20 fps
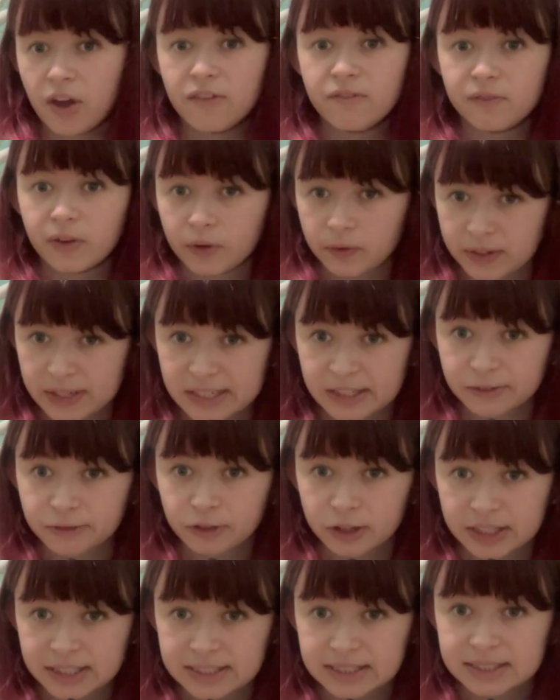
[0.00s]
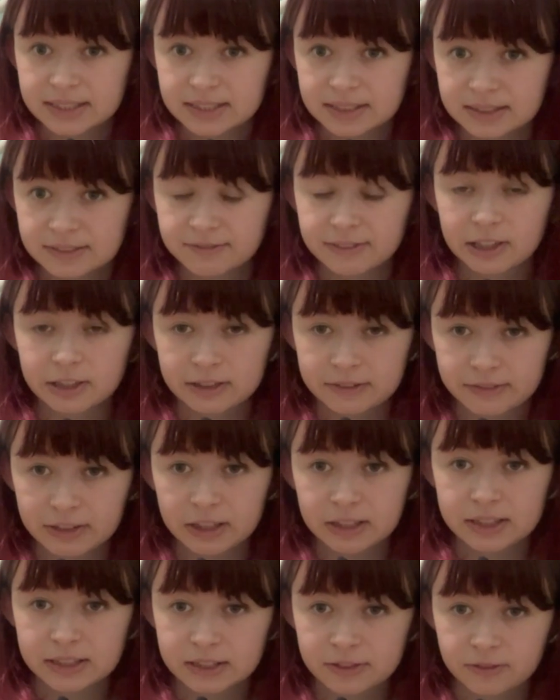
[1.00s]
very different, very,
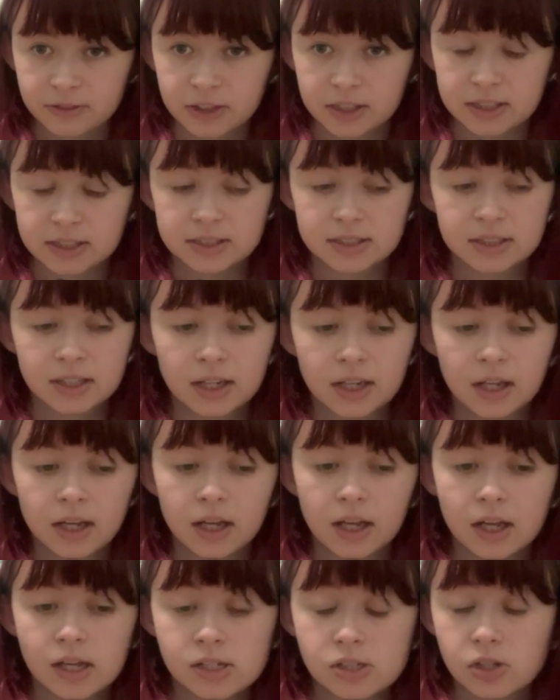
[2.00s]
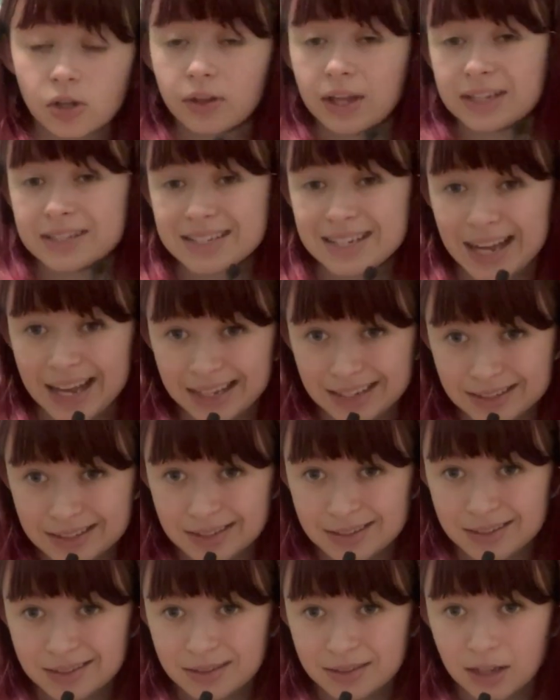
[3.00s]
very different. So that's
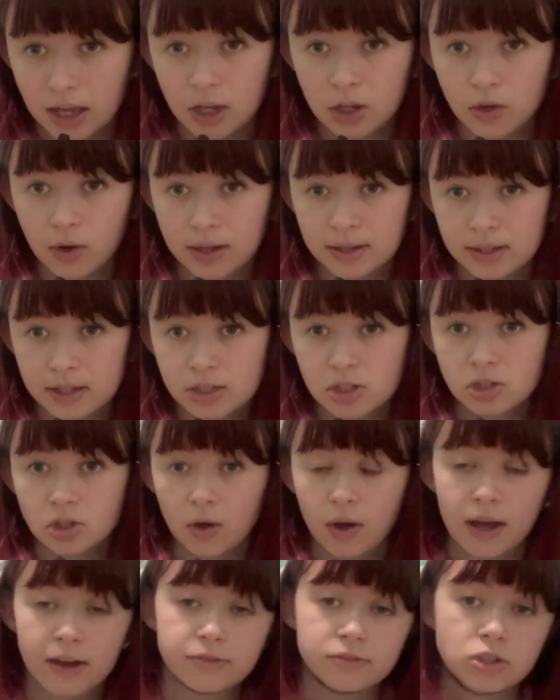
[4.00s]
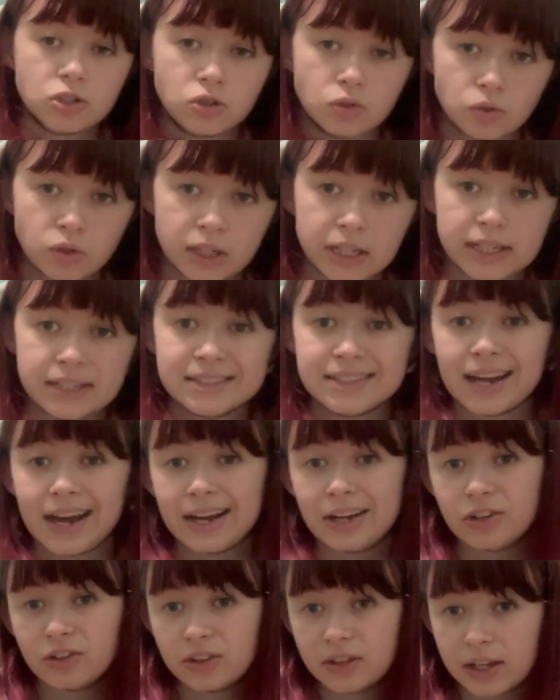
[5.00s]
nice that you at least don't have to do the
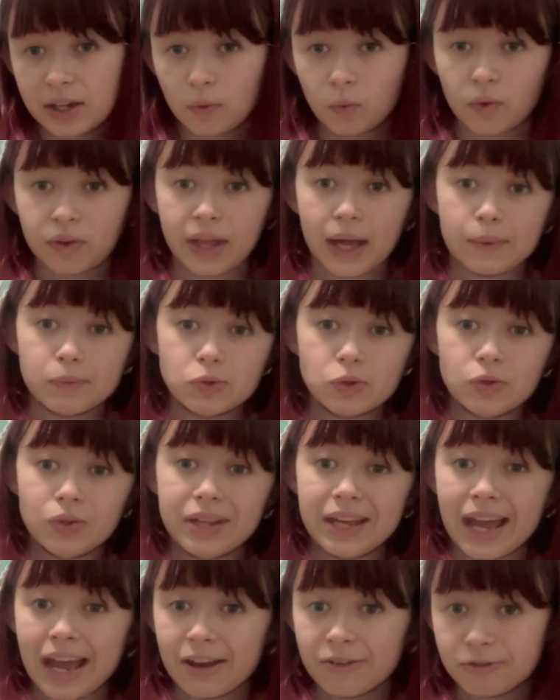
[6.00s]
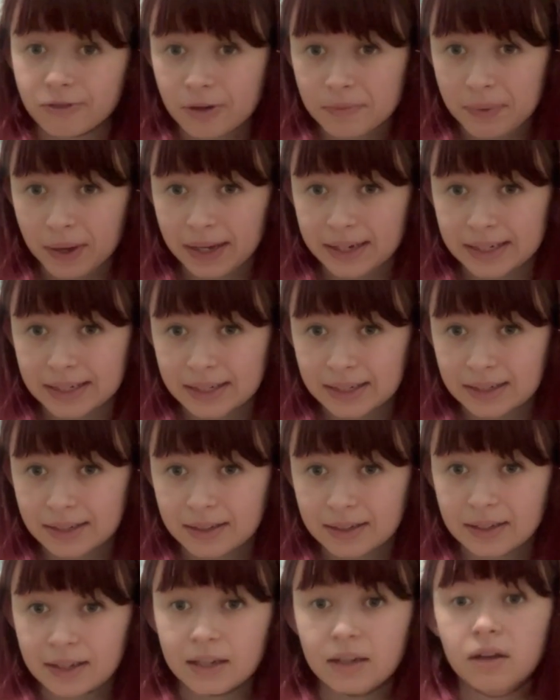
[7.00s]
entire thing with absolutely
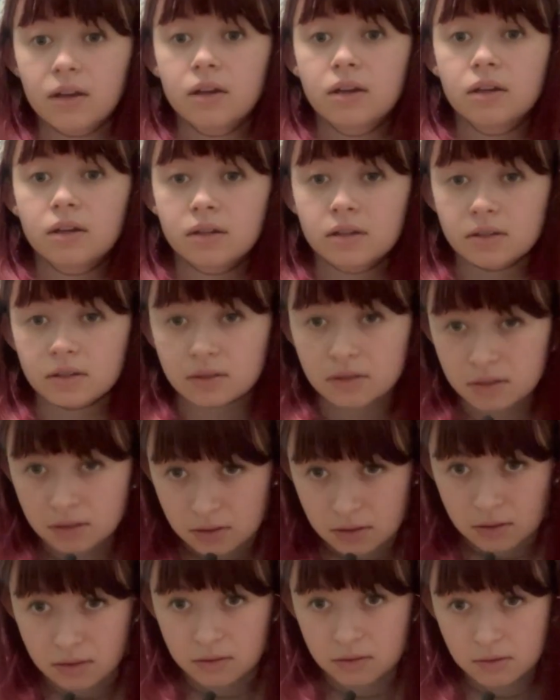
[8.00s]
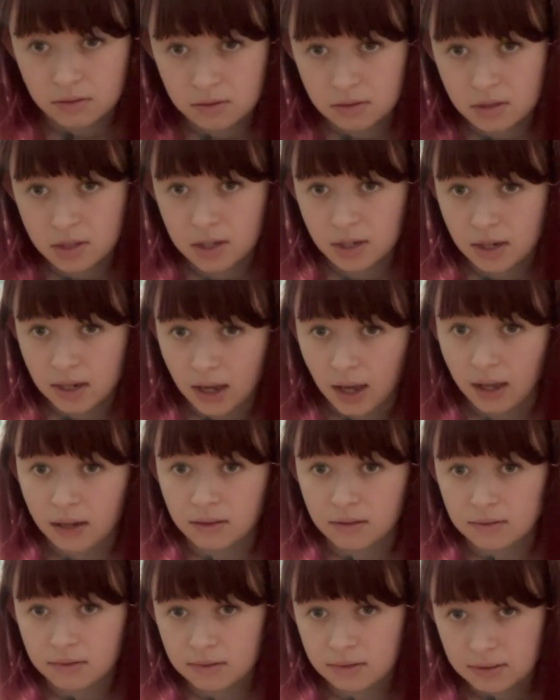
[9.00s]
everybody to
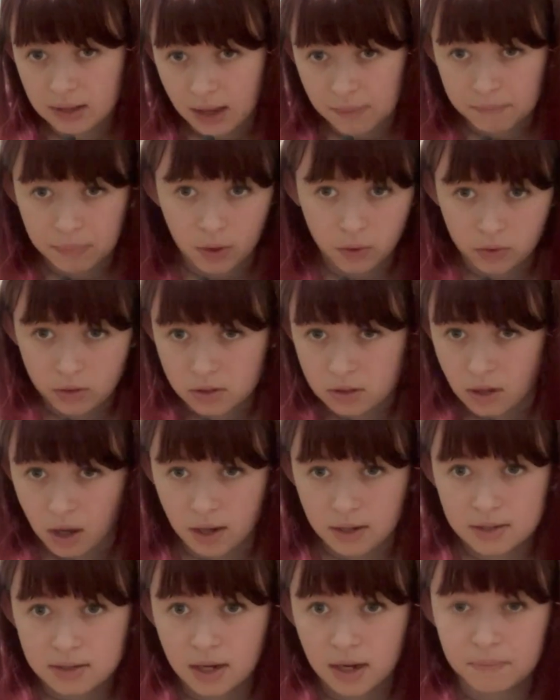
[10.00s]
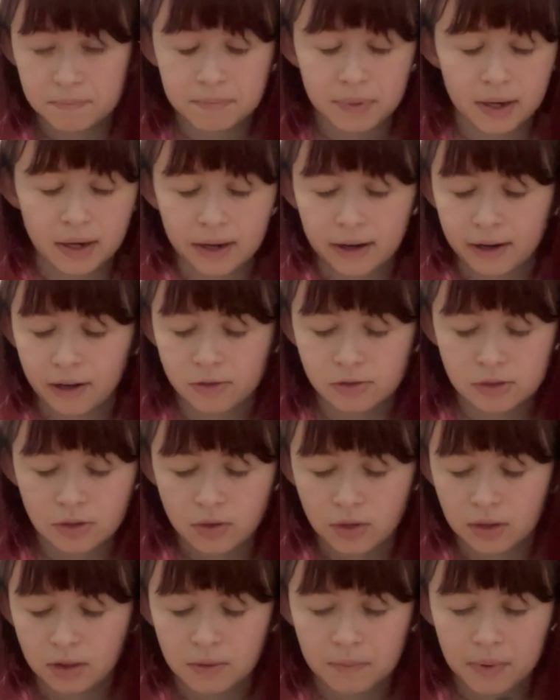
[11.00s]
get that bonus content. But I also
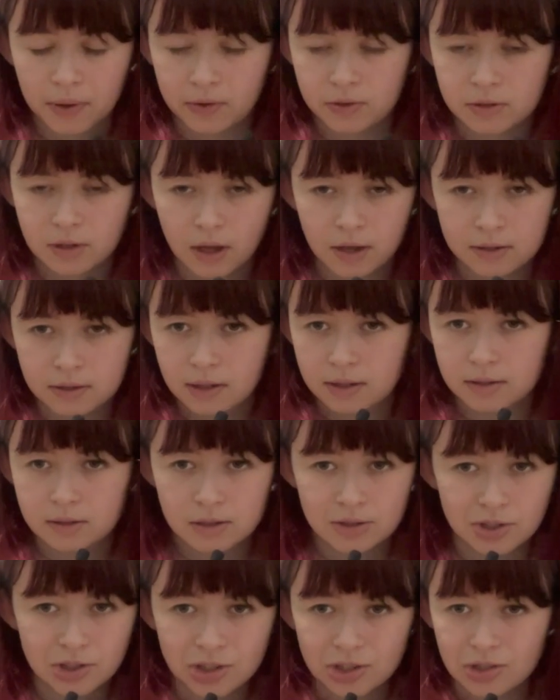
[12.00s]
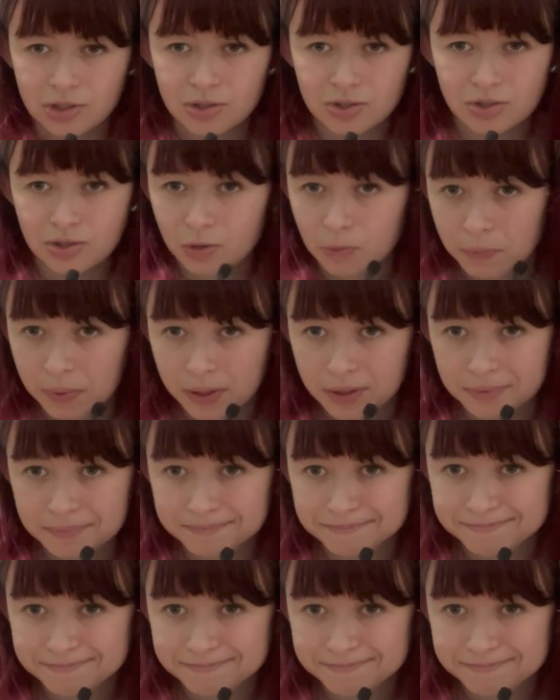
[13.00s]
think the bonus content is just stupid,